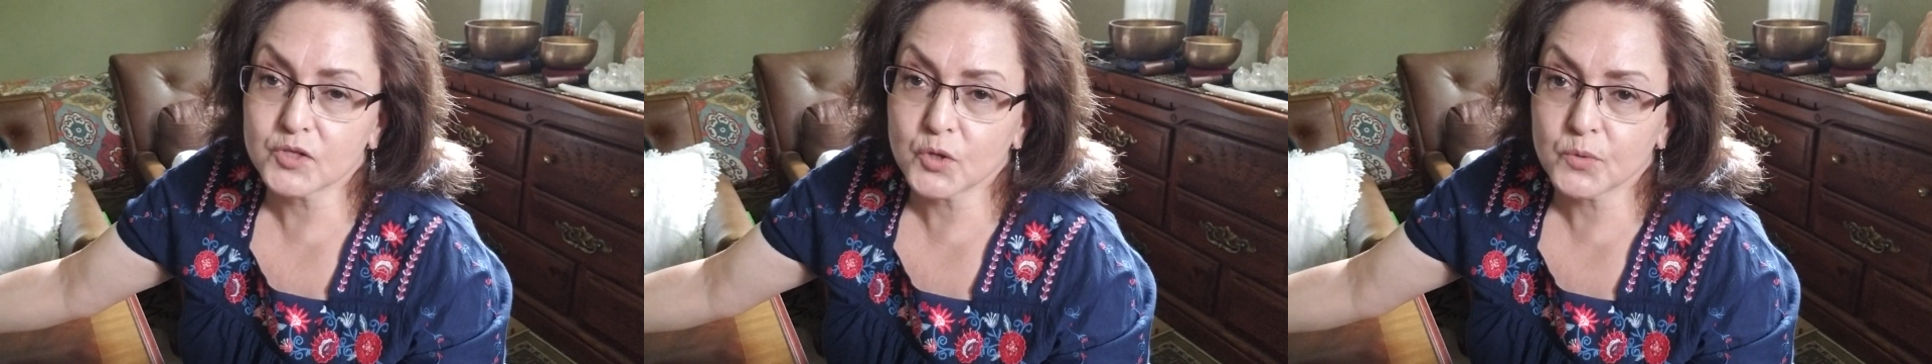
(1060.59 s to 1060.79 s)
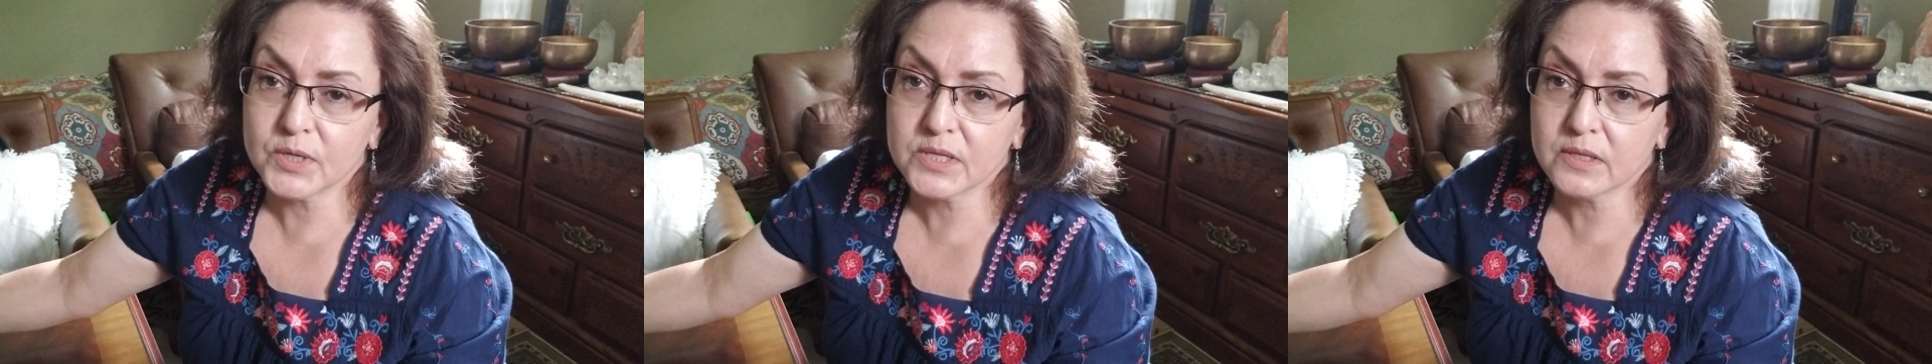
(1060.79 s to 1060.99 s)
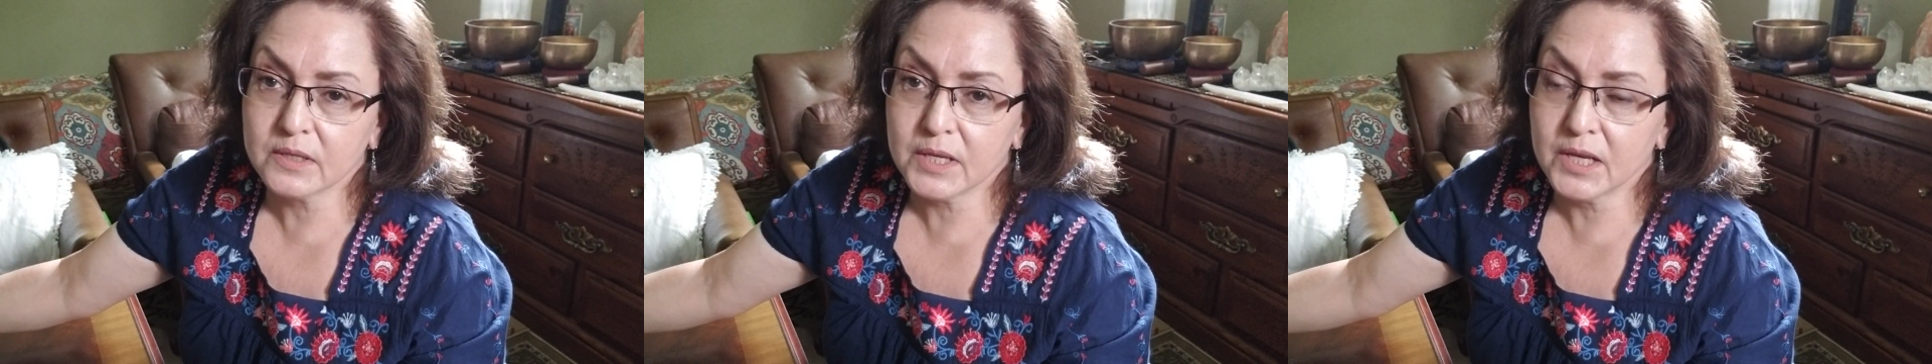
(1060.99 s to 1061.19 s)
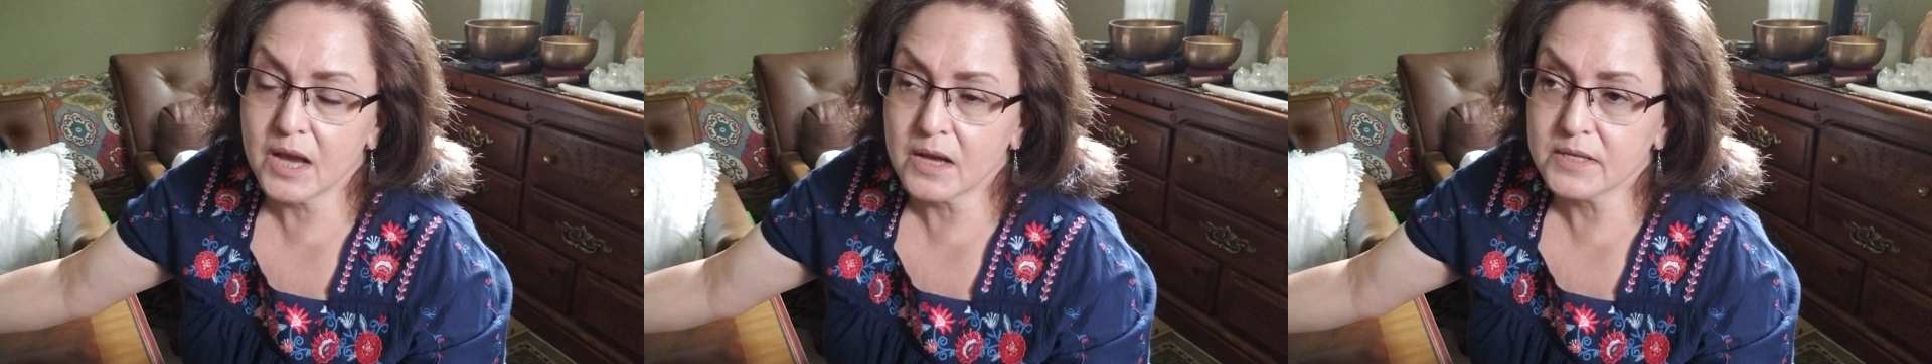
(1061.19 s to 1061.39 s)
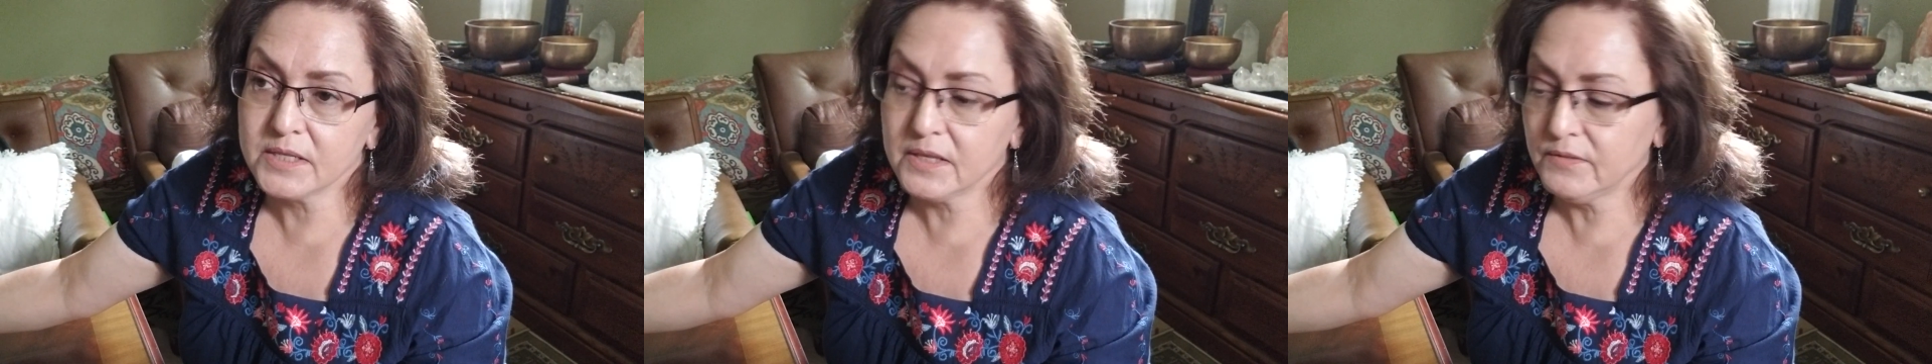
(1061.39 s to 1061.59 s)
recently
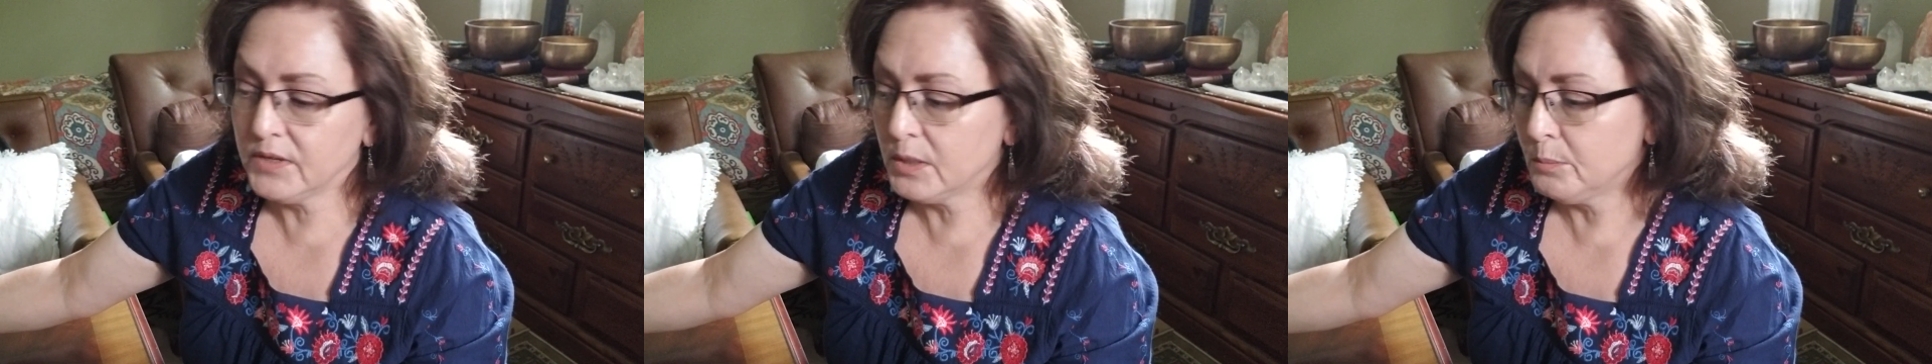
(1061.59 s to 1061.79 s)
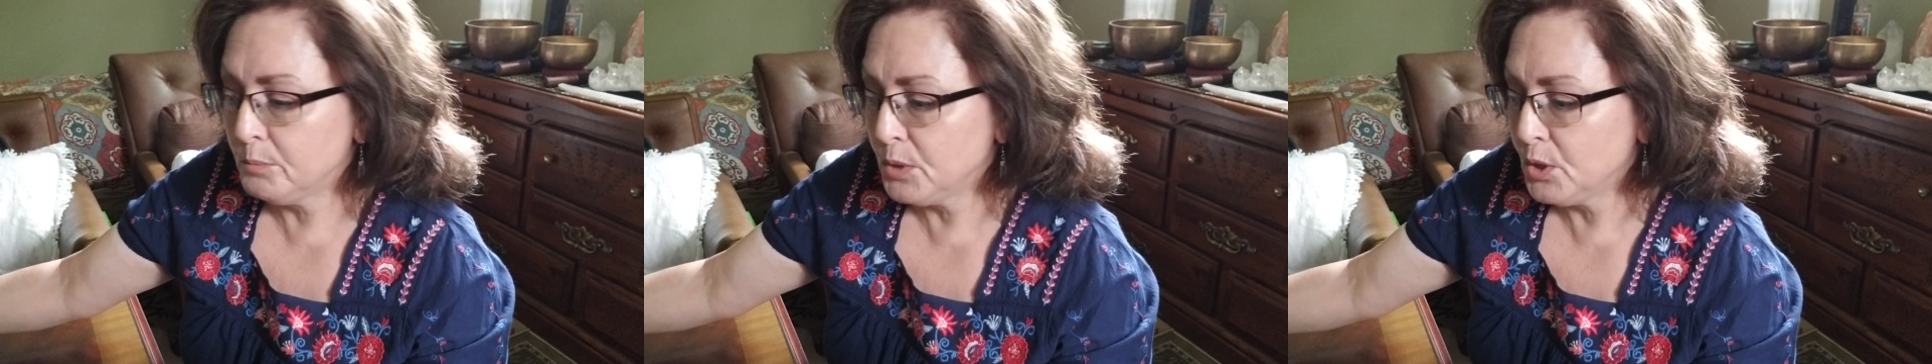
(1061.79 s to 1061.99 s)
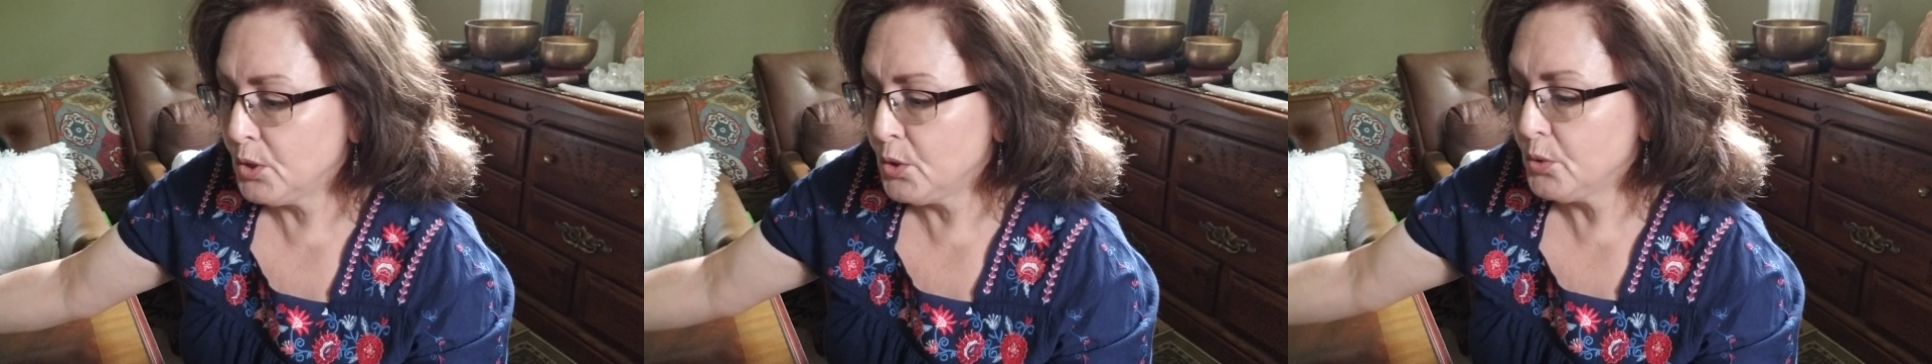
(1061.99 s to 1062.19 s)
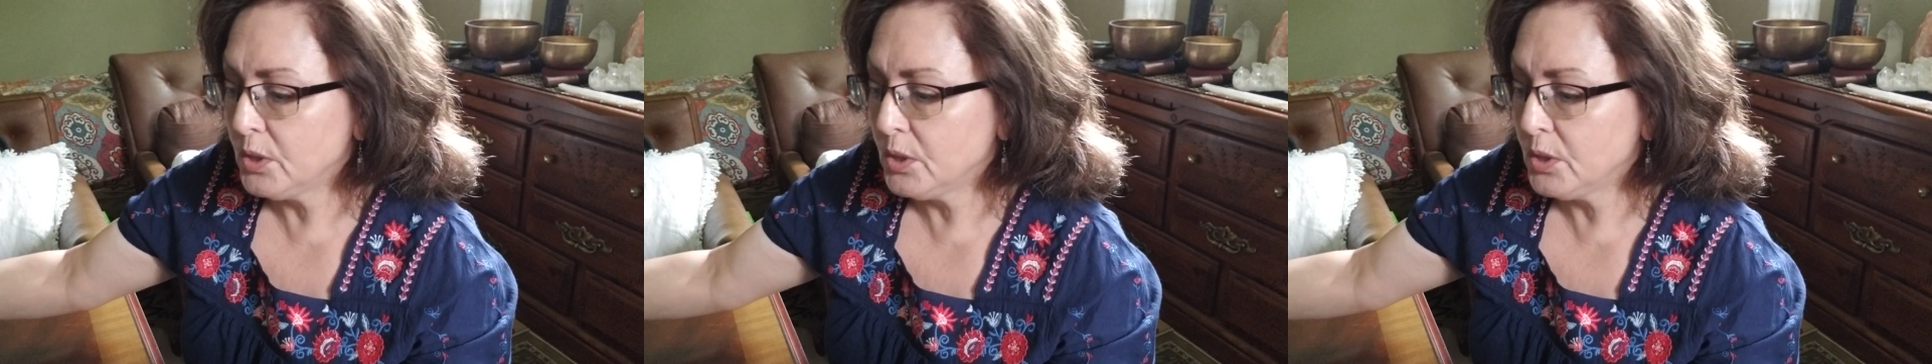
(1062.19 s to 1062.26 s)
got Deviant Moon,